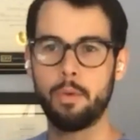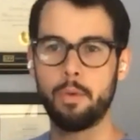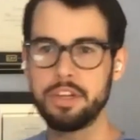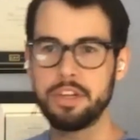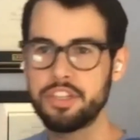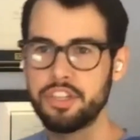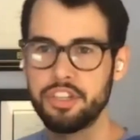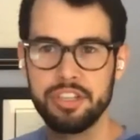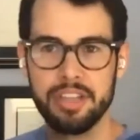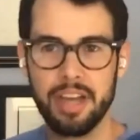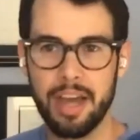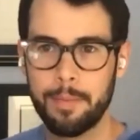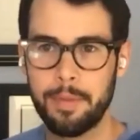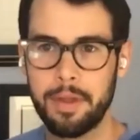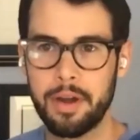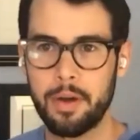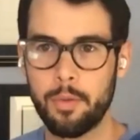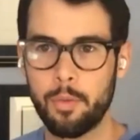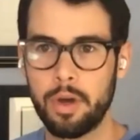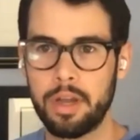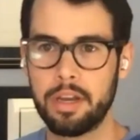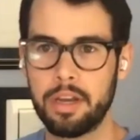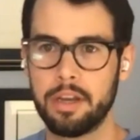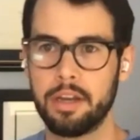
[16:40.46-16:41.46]
was your time there?
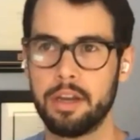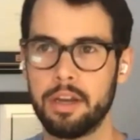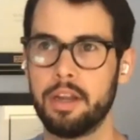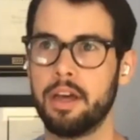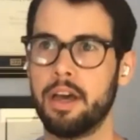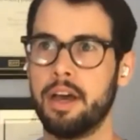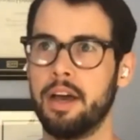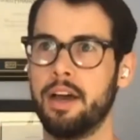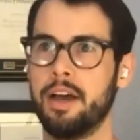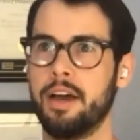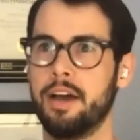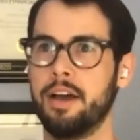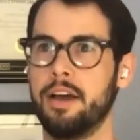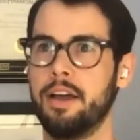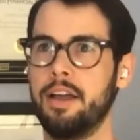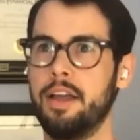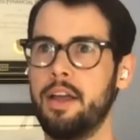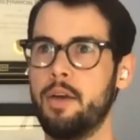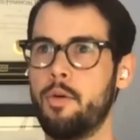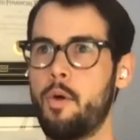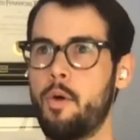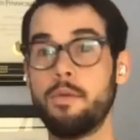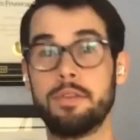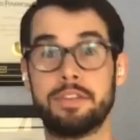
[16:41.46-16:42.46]
What
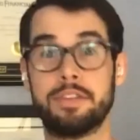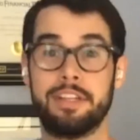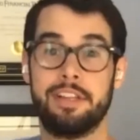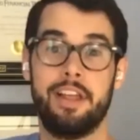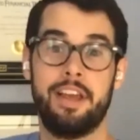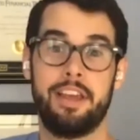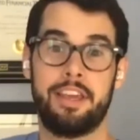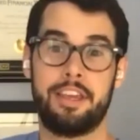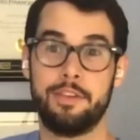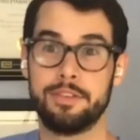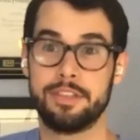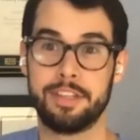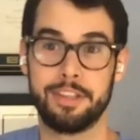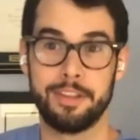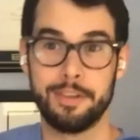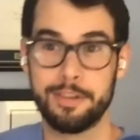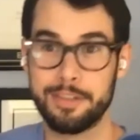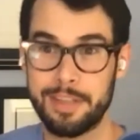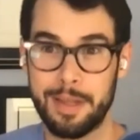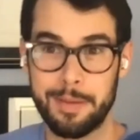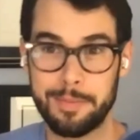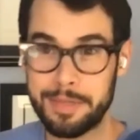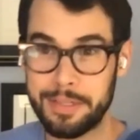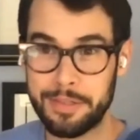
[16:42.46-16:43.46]
was it like using those
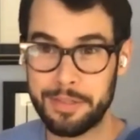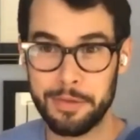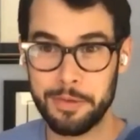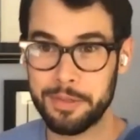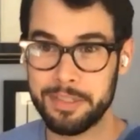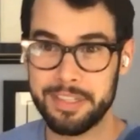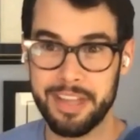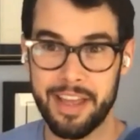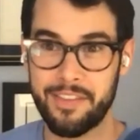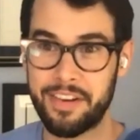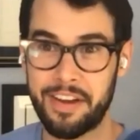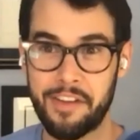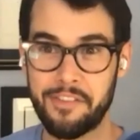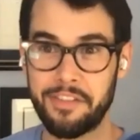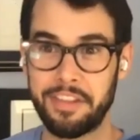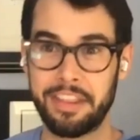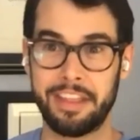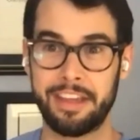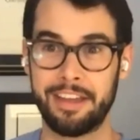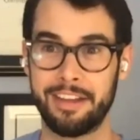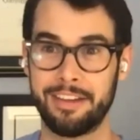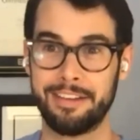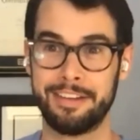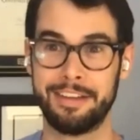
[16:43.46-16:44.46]
types of tools, having
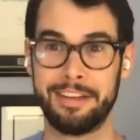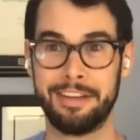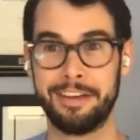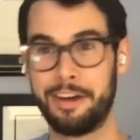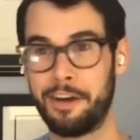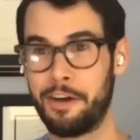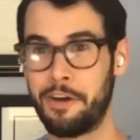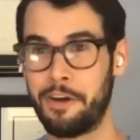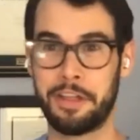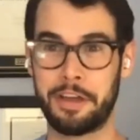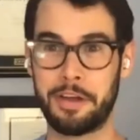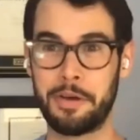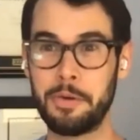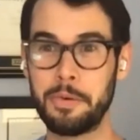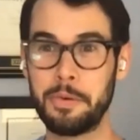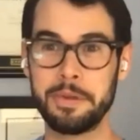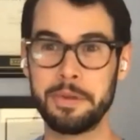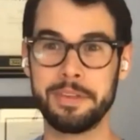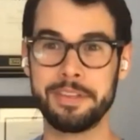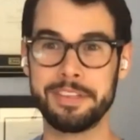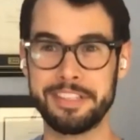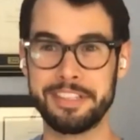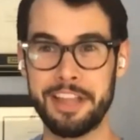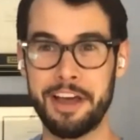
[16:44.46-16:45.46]
everything, all the
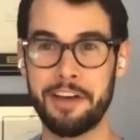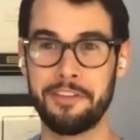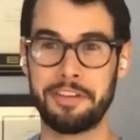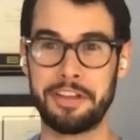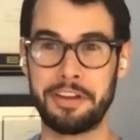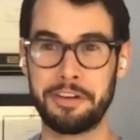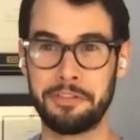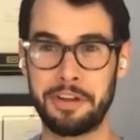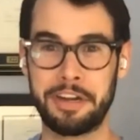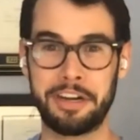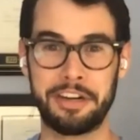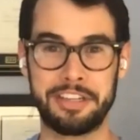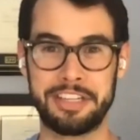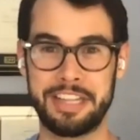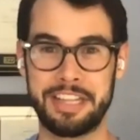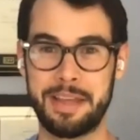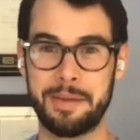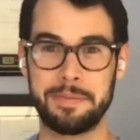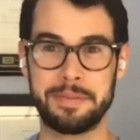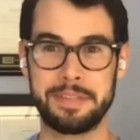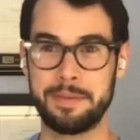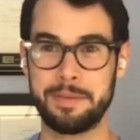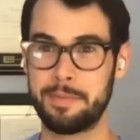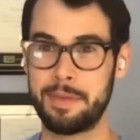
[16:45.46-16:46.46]
cool stuff at your
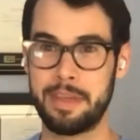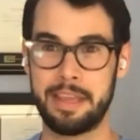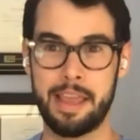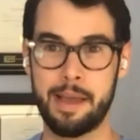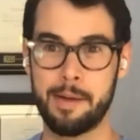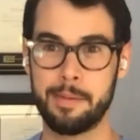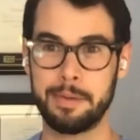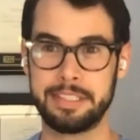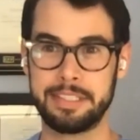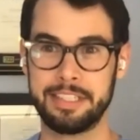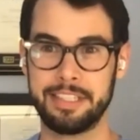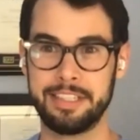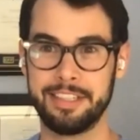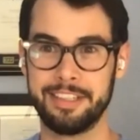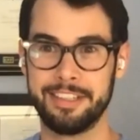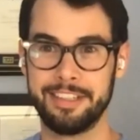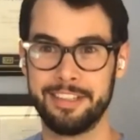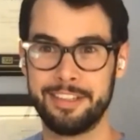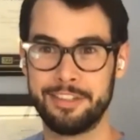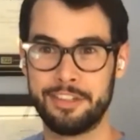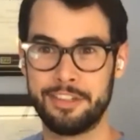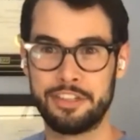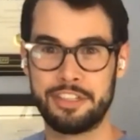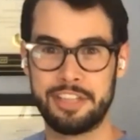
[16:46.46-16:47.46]
fingertips, and being able to
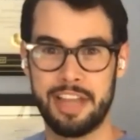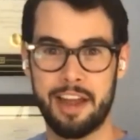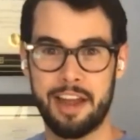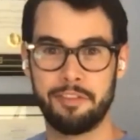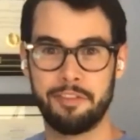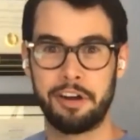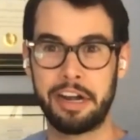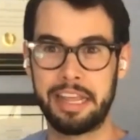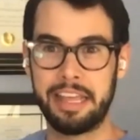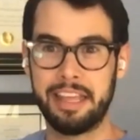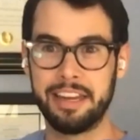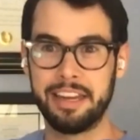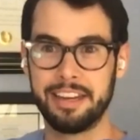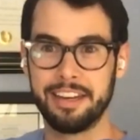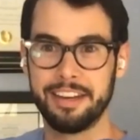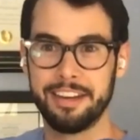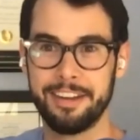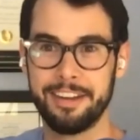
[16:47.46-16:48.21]
just dive right in?